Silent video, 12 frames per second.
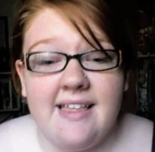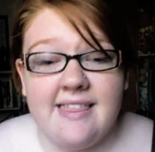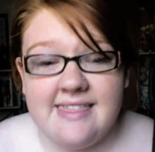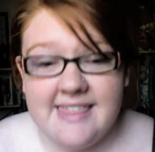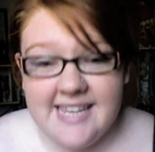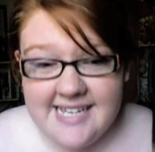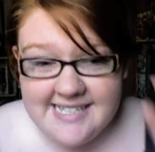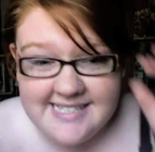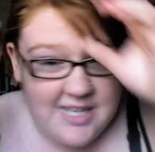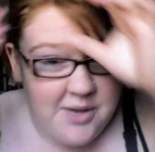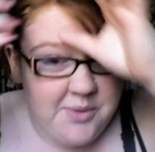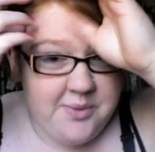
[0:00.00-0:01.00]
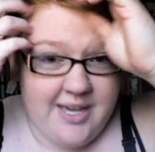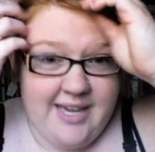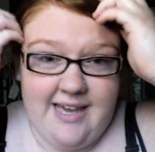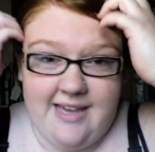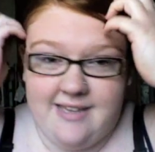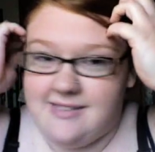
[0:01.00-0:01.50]
This
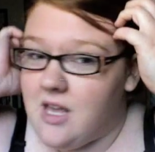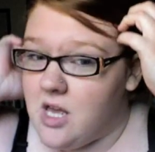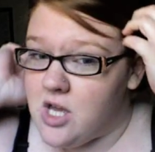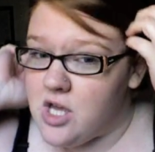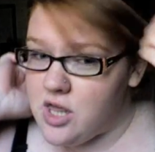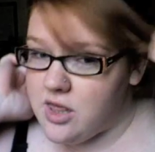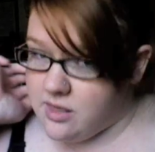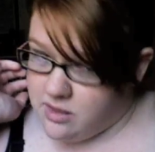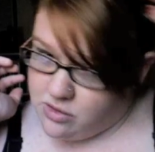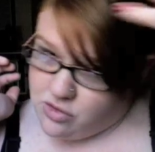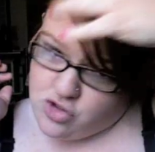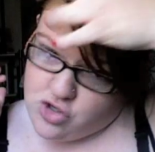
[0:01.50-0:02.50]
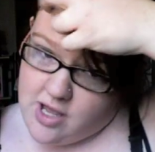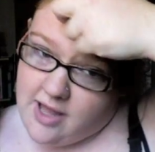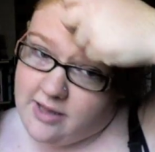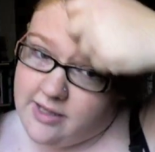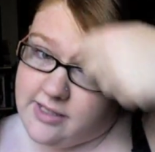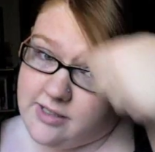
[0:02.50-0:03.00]
week's
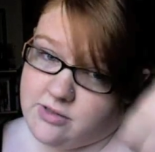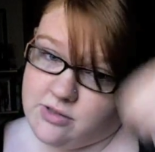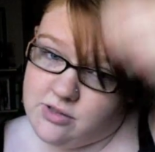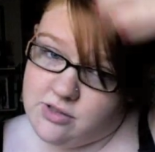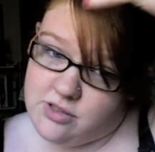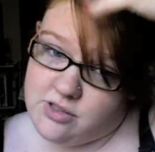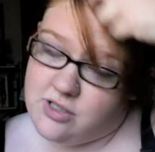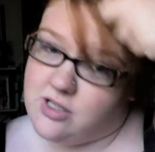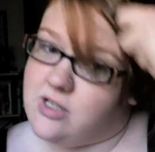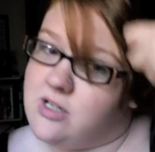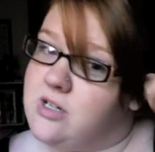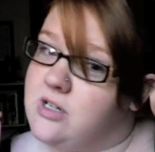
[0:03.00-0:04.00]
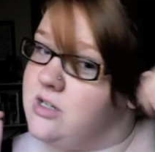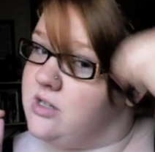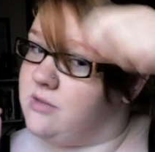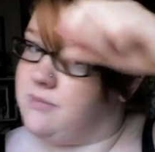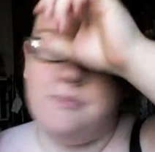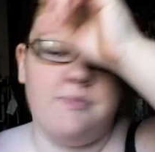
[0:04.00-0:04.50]
challenge
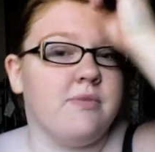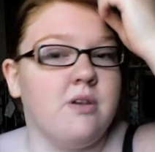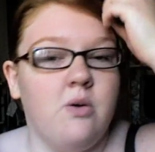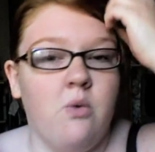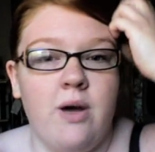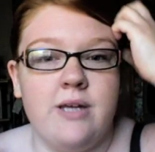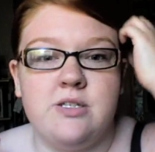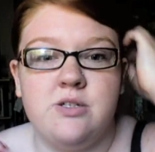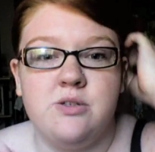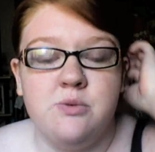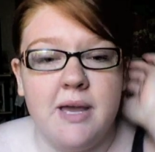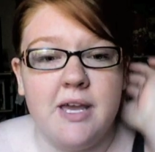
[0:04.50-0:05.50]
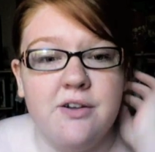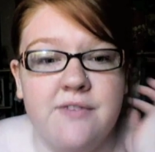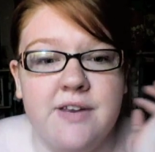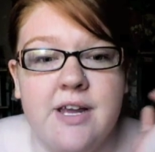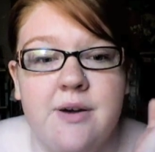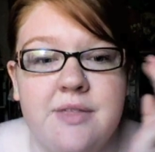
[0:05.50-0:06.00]
was to make your
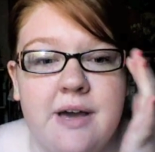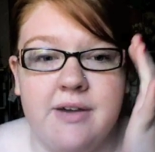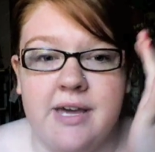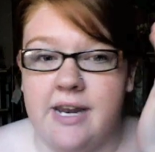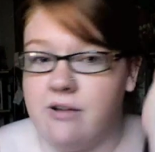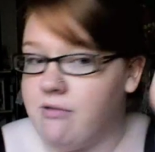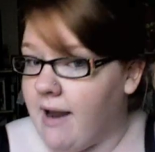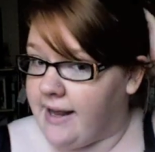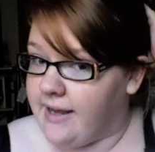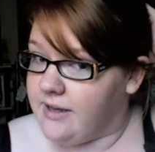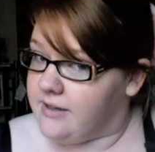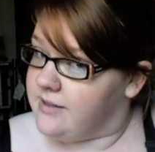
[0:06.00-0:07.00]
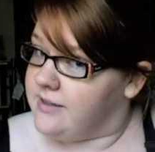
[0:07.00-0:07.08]
video without getting ready.